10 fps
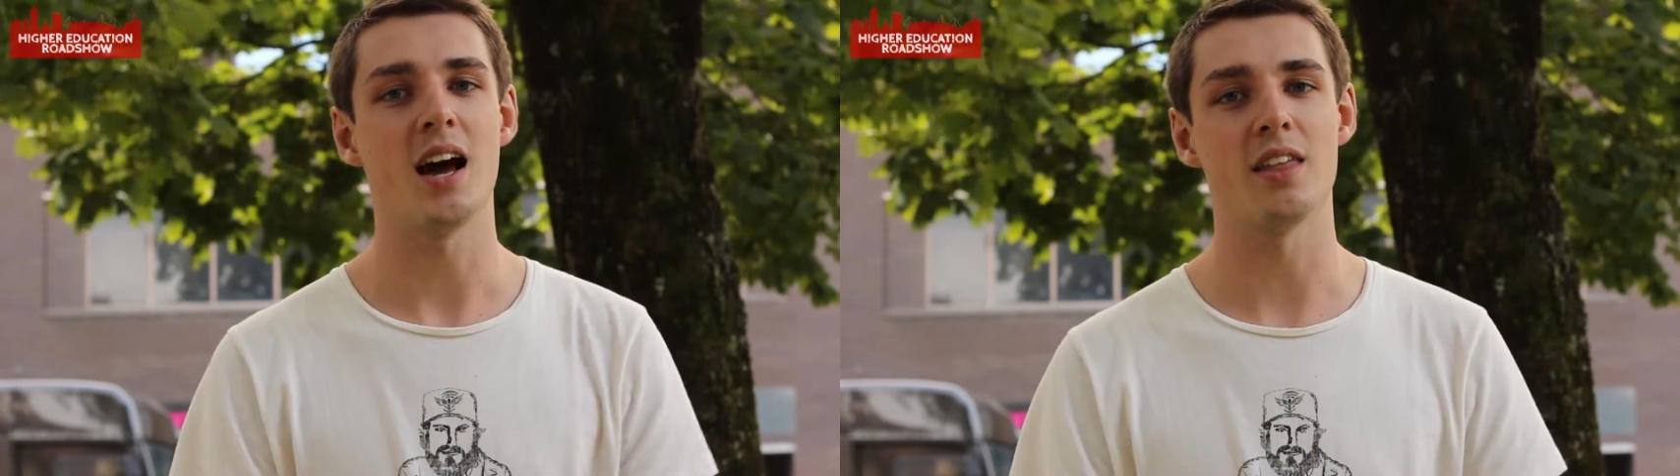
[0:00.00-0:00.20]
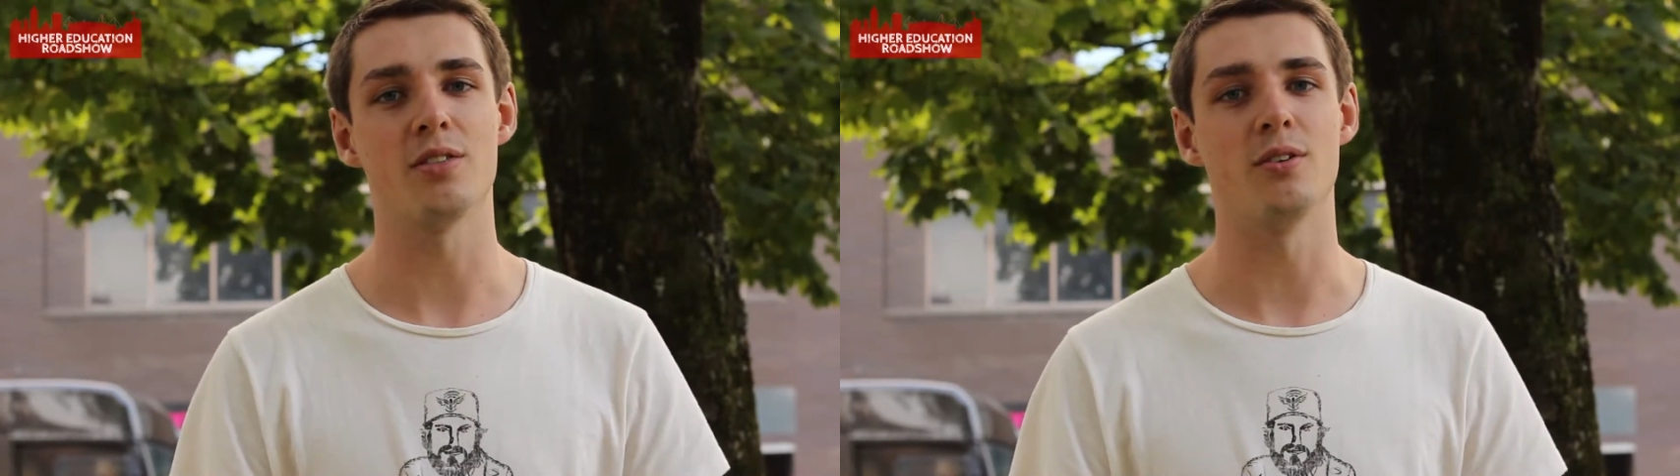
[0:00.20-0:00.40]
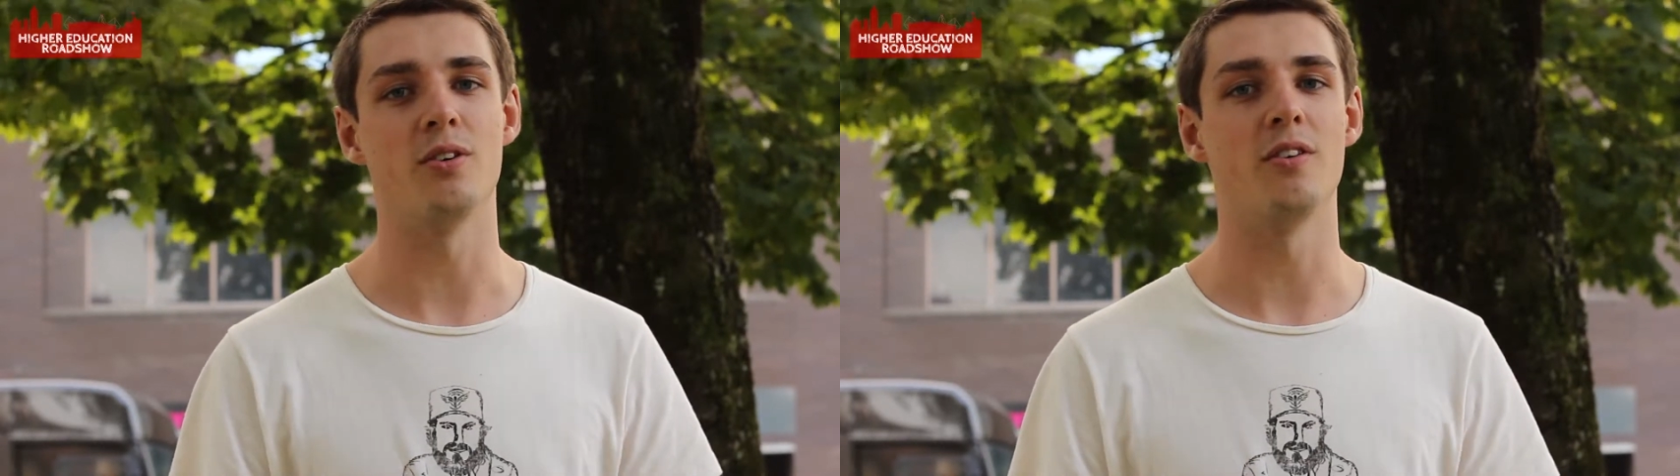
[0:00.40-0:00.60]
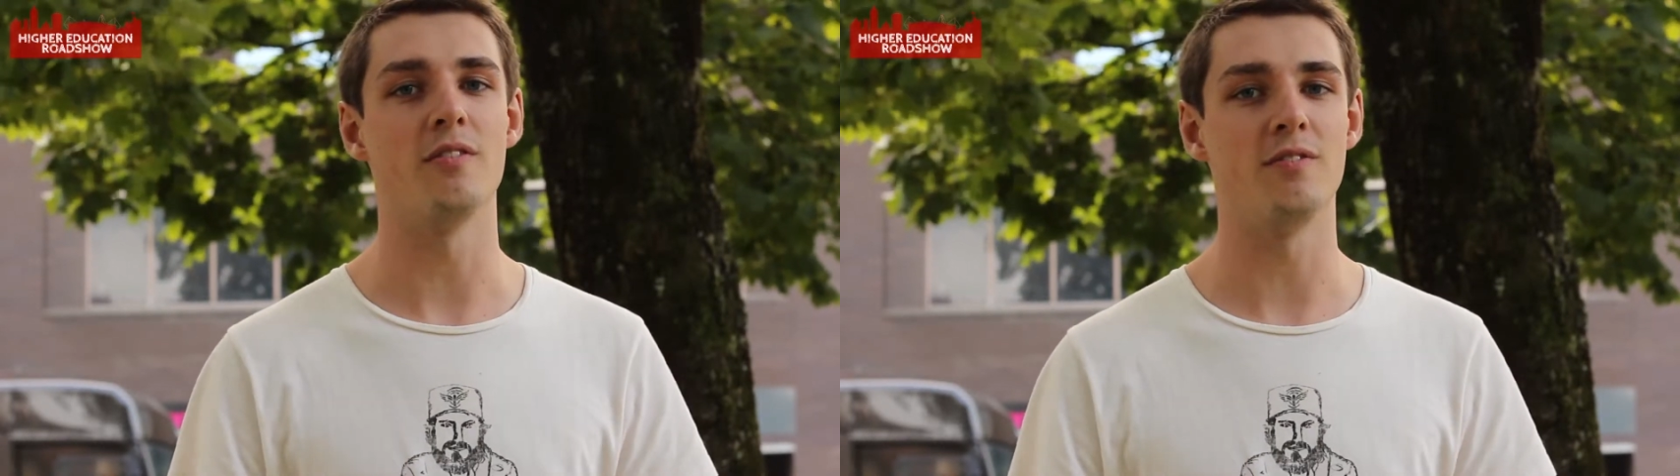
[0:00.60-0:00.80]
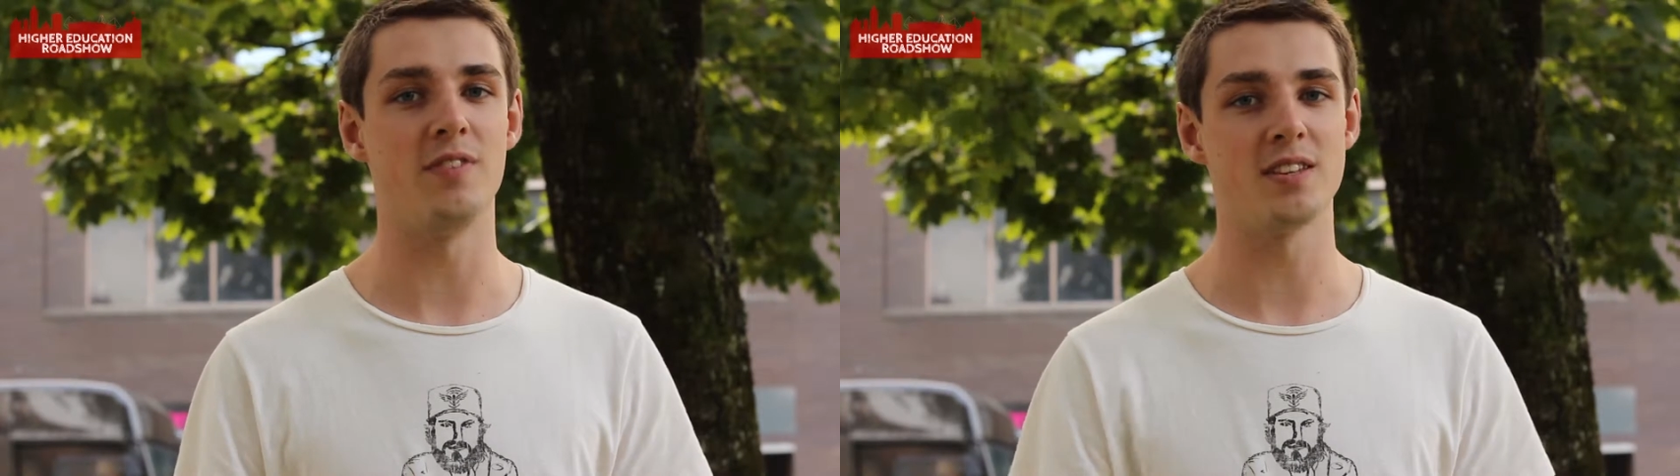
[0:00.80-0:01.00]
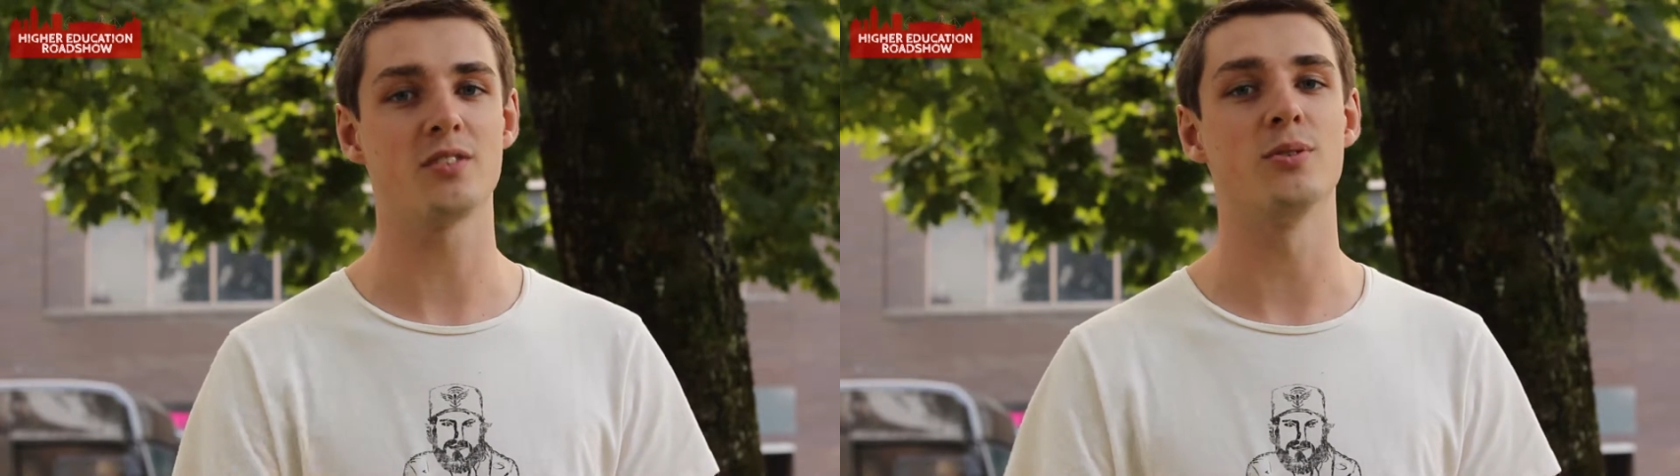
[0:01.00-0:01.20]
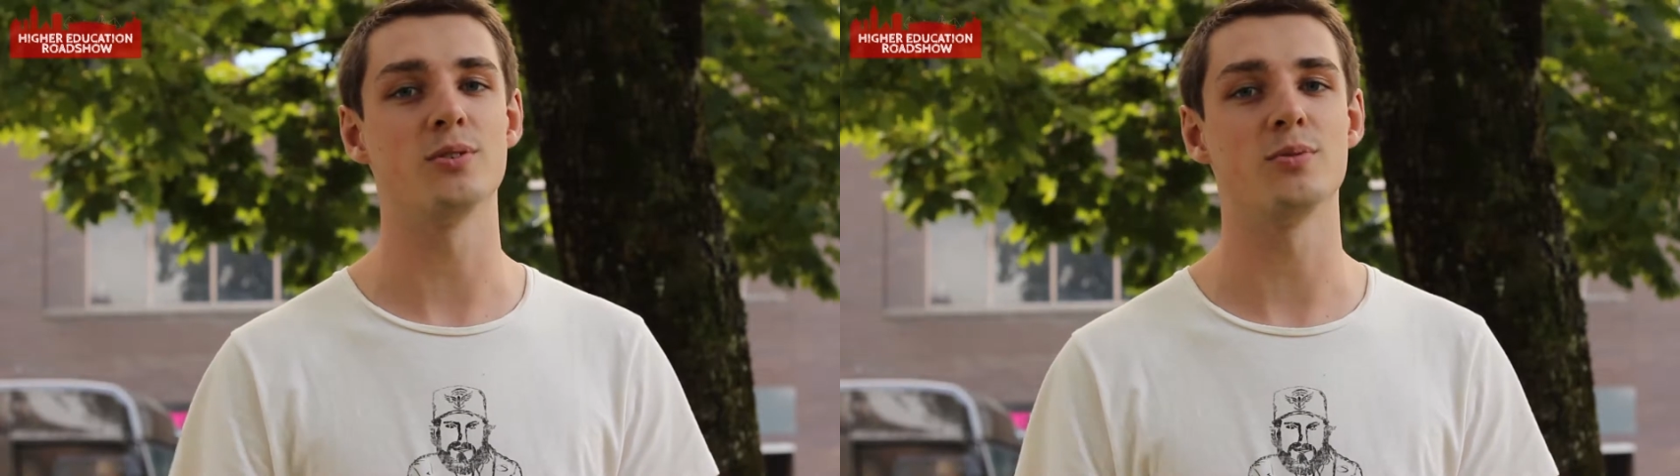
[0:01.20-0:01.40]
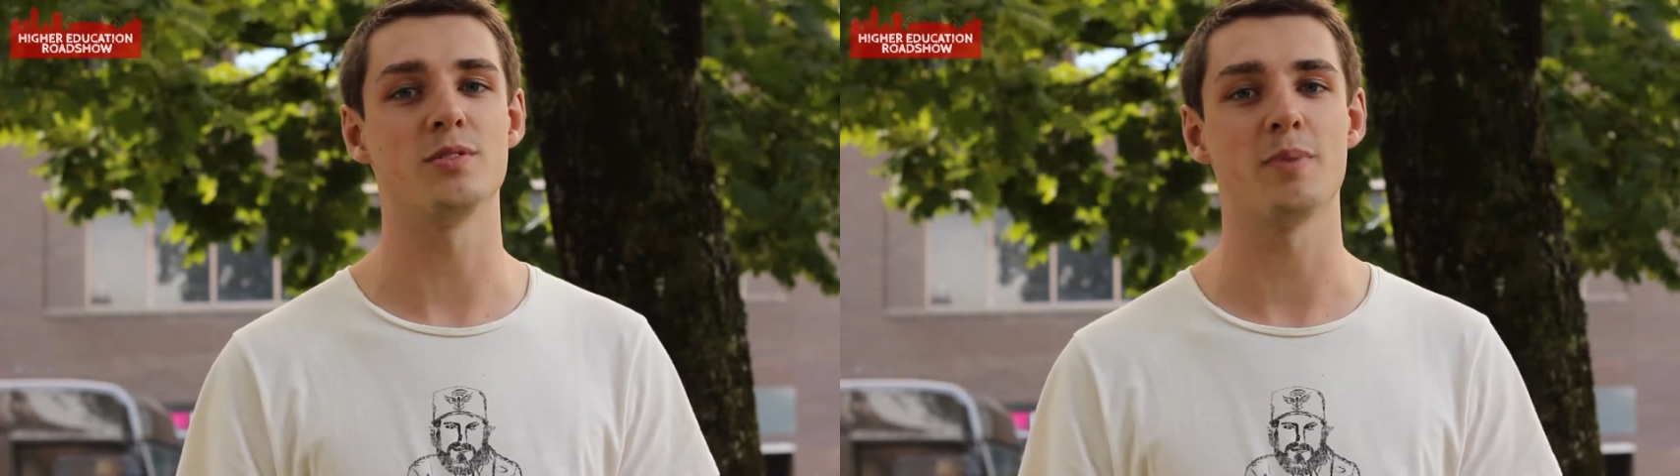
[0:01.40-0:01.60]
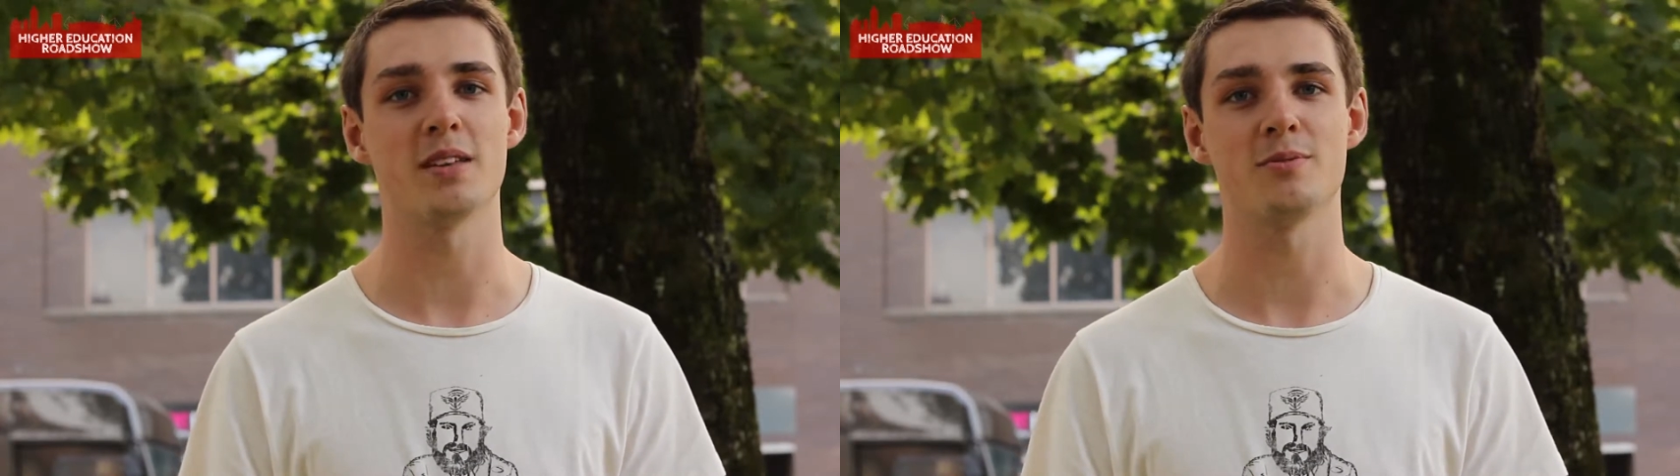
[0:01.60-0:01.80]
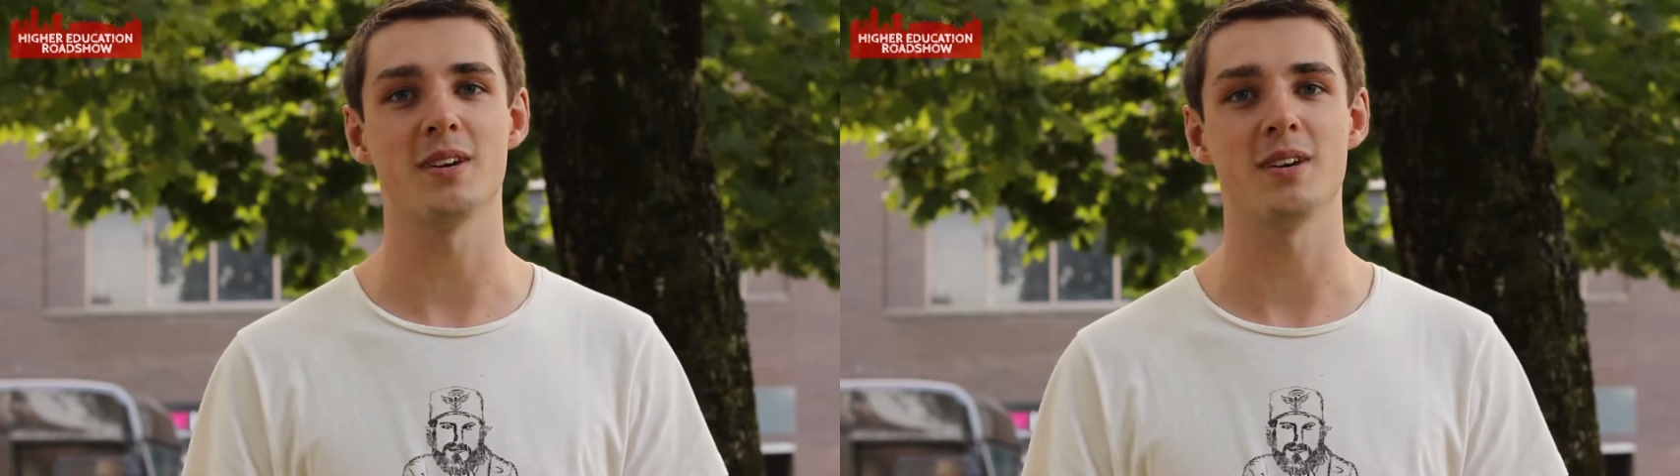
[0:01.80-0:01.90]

I thought this course was the best